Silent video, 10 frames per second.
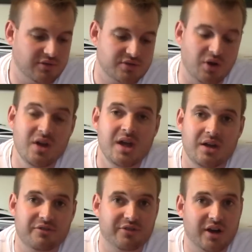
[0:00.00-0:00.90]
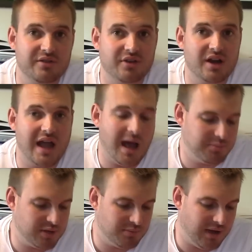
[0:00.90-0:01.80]
So very
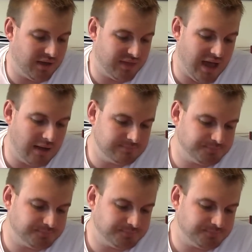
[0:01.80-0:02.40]
happy about that.